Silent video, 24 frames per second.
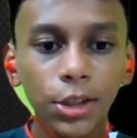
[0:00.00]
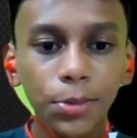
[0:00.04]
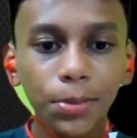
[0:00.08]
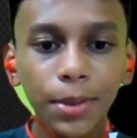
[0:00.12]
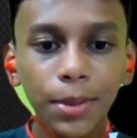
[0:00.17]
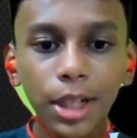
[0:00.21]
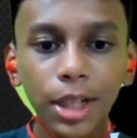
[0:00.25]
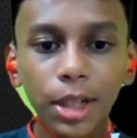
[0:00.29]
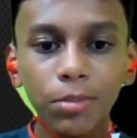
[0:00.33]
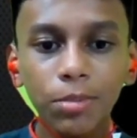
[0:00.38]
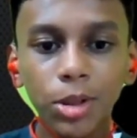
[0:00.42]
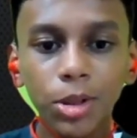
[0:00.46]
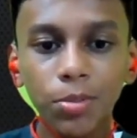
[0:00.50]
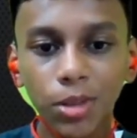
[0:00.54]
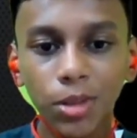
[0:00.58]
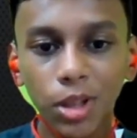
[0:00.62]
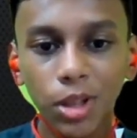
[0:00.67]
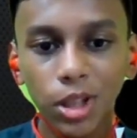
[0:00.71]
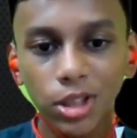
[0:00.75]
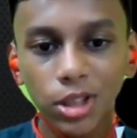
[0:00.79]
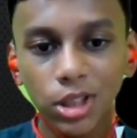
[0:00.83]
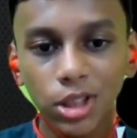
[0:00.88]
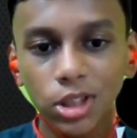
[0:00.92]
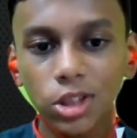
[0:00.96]
up the
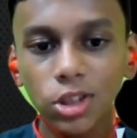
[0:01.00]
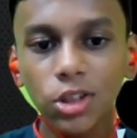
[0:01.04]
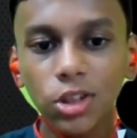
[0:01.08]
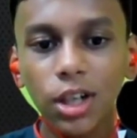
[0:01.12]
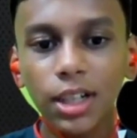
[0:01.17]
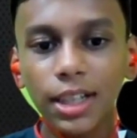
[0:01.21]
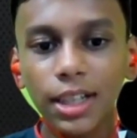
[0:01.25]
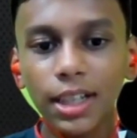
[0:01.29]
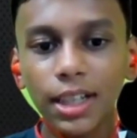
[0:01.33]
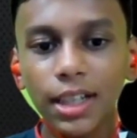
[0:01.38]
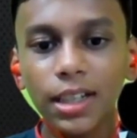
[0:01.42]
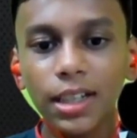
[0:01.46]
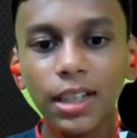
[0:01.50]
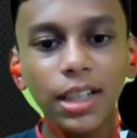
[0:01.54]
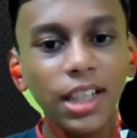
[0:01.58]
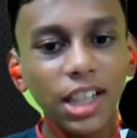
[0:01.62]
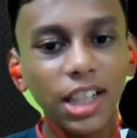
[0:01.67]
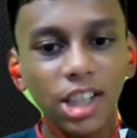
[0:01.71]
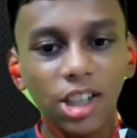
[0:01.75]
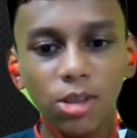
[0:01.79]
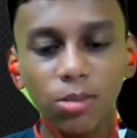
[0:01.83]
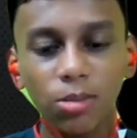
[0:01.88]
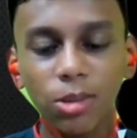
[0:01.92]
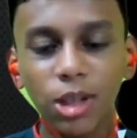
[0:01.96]
process to attain the
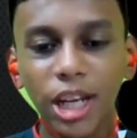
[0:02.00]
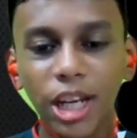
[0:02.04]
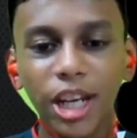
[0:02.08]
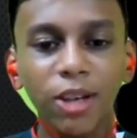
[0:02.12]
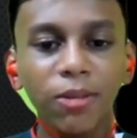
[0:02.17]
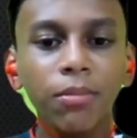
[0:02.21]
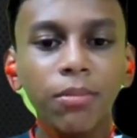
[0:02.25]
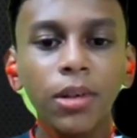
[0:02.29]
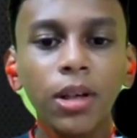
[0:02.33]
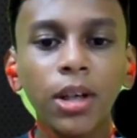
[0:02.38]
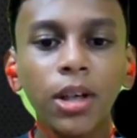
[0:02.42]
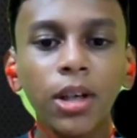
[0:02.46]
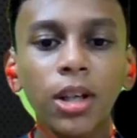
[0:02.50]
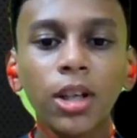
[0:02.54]
equilibrium.